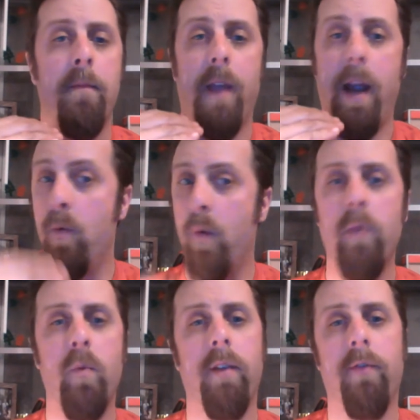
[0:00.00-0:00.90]
a
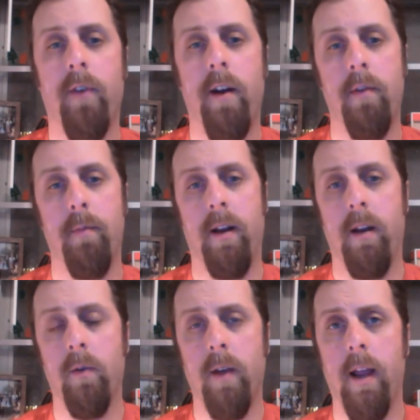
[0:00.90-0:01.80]
win-win for everybody,
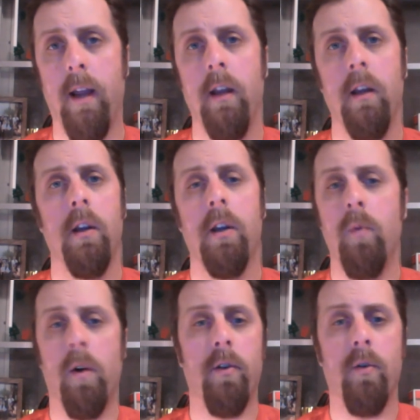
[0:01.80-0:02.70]
okay? You
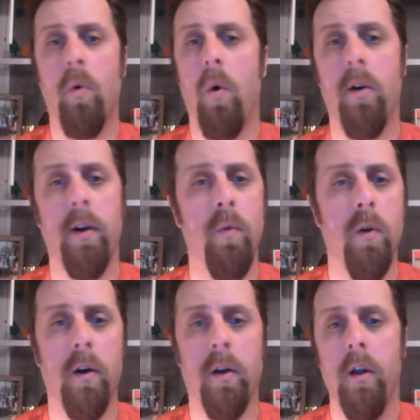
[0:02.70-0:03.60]
want to do quality
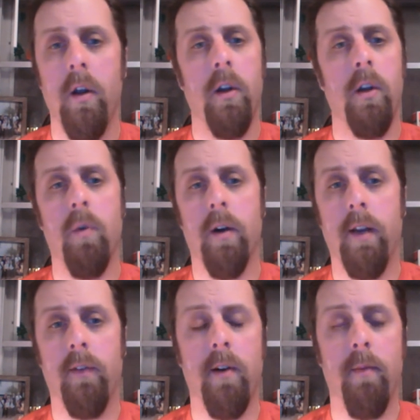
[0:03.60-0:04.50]
work, you want to
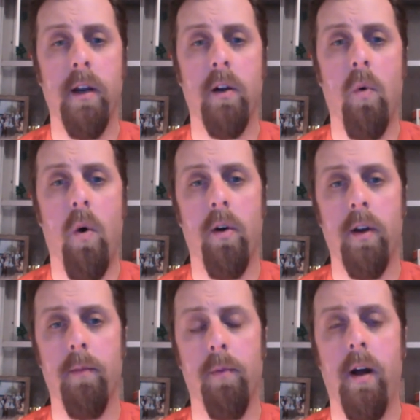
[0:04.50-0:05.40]
give somebody a
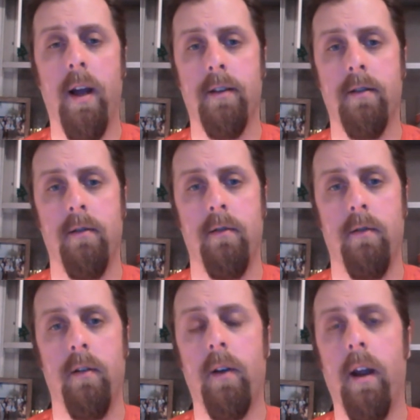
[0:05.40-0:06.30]
quality appliance,
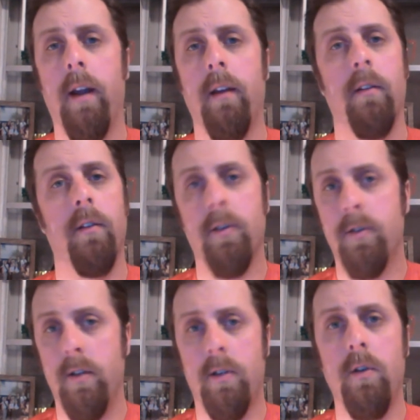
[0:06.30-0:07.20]
okay?
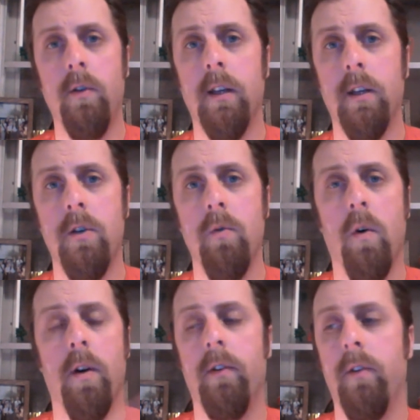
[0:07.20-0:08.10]
Those are the 2 things you
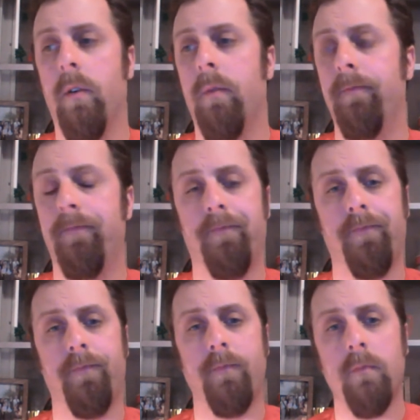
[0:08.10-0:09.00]
want to do.
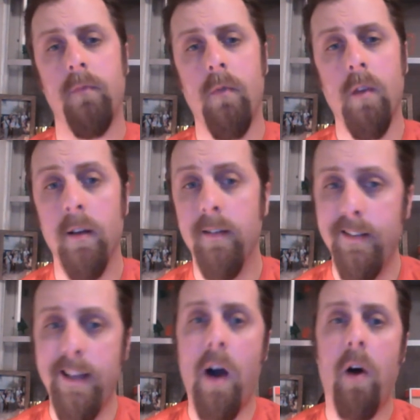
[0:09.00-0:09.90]

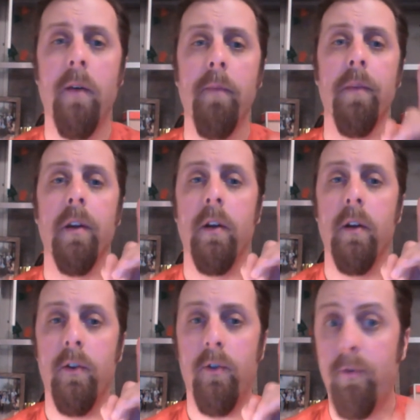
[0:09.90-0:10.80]
Now,
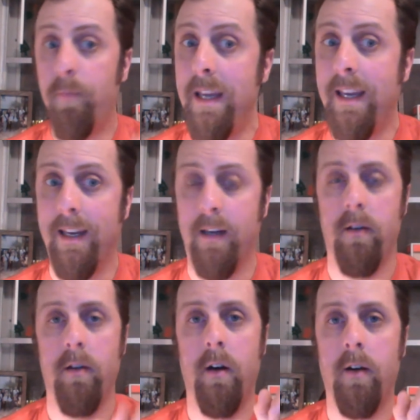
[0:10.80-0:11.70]
speaking
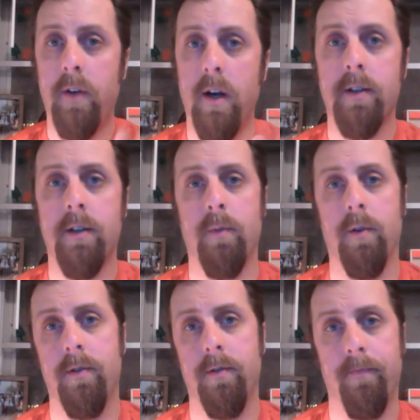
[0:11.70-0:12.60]
of
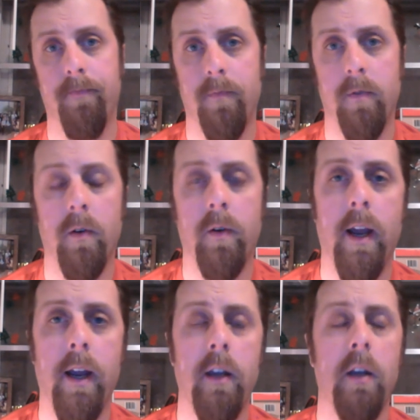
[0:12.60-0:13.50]
customers, okay?